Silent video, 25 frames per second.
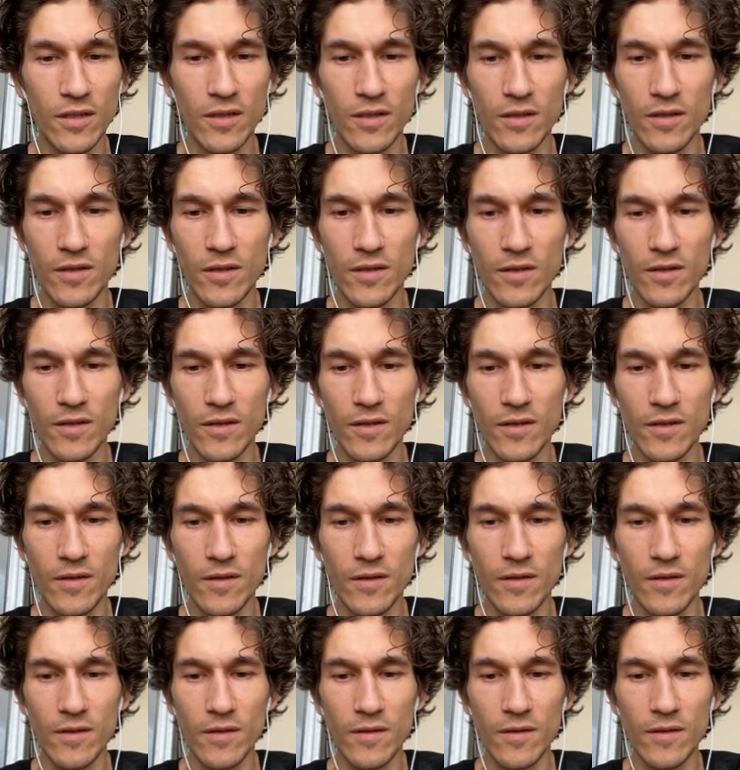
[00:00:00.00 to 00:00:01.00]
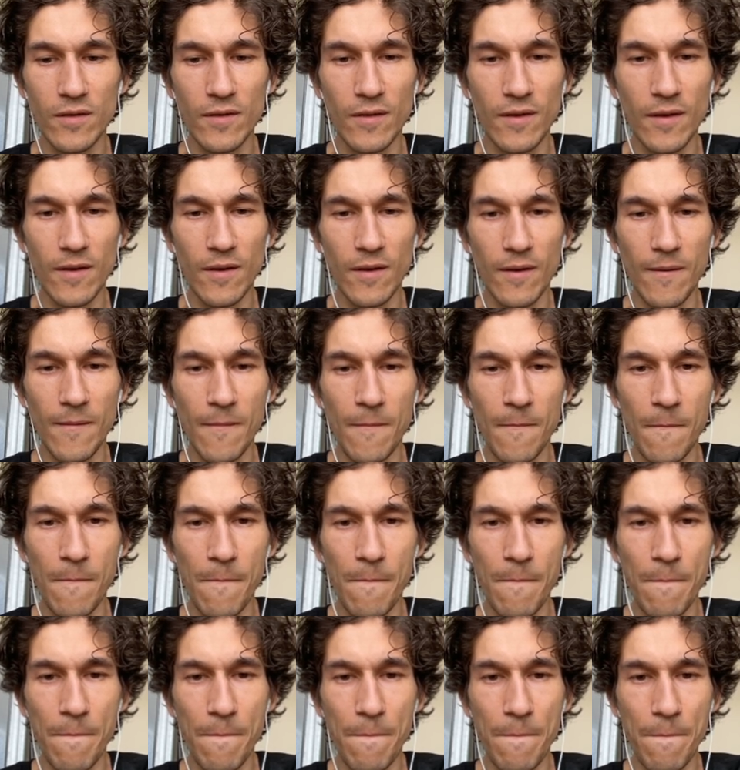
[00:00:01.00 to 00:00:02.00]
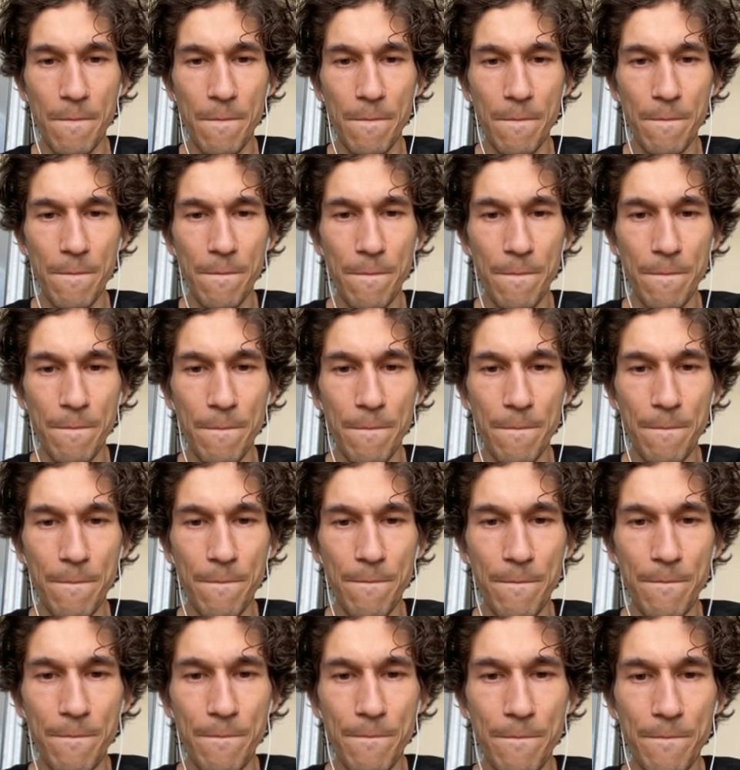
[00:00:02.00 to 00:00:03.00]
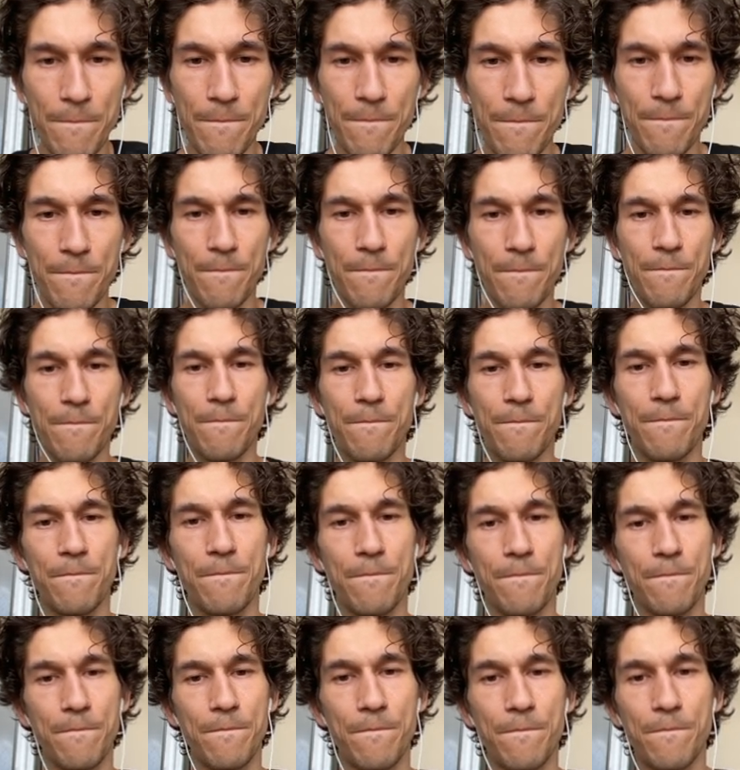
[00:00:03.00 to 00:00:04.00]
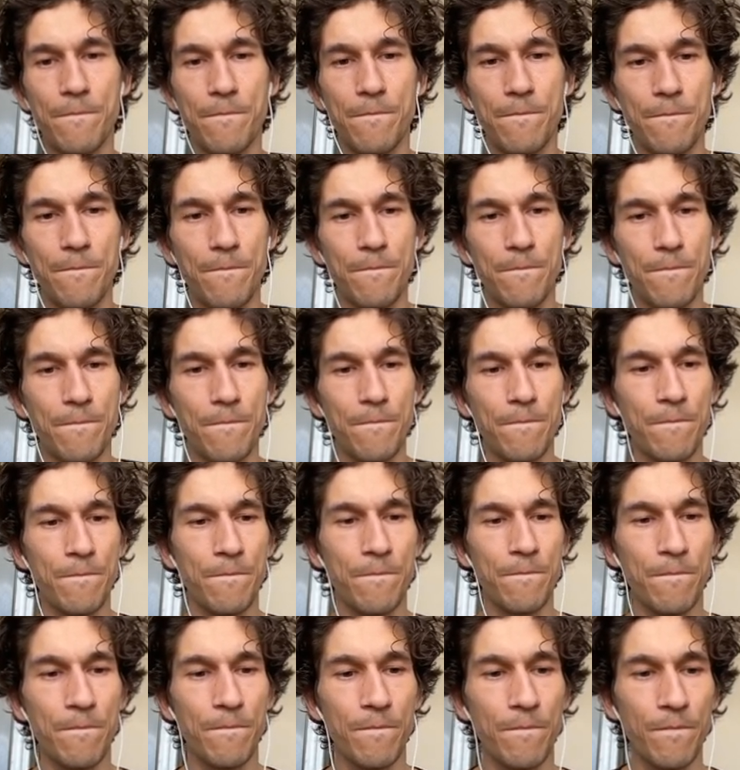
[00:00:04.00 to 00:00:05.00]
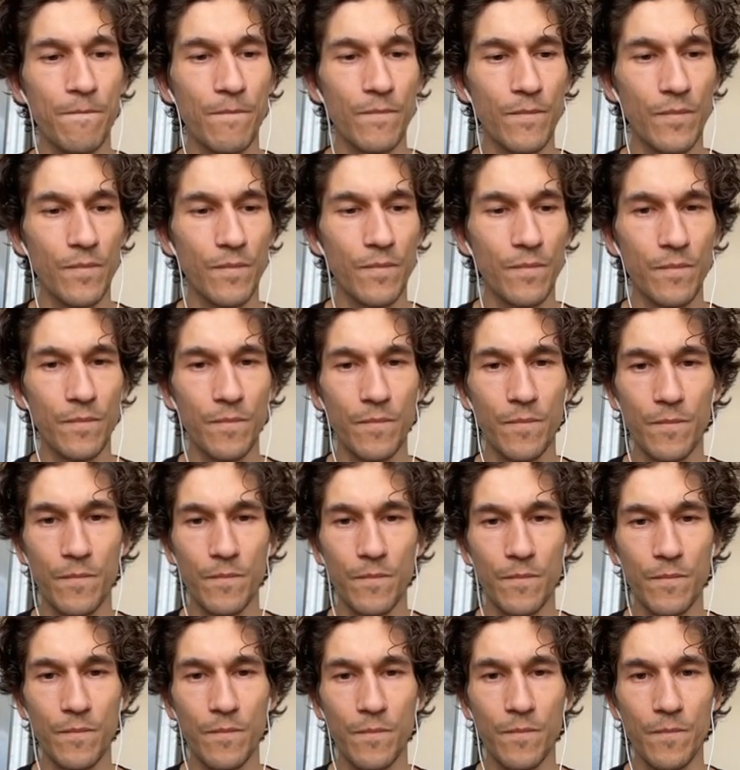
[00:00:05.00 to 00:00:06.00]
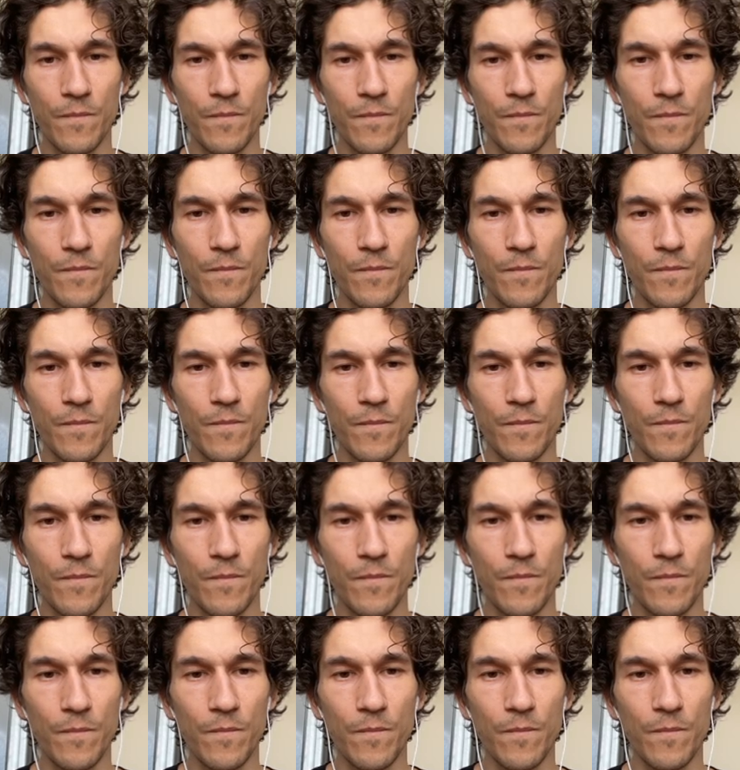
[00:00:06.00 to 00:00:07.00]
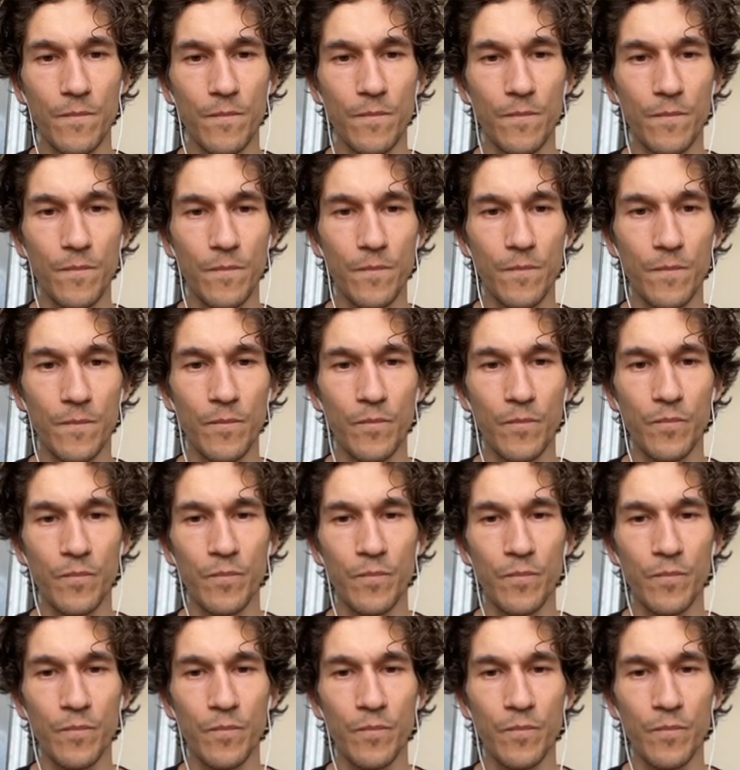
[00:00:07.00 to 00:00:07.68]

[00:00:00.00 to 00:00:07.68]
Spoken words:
(silence)